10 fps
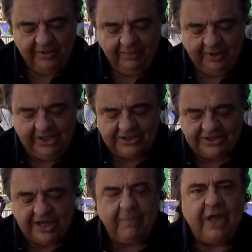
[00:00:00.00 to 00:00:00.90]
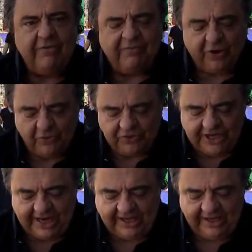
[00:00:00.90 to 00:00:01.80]
Please stay by the phone,
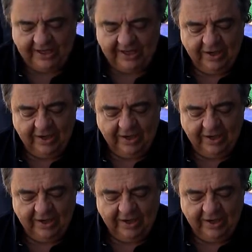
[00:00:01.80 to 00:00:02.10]
Jackie.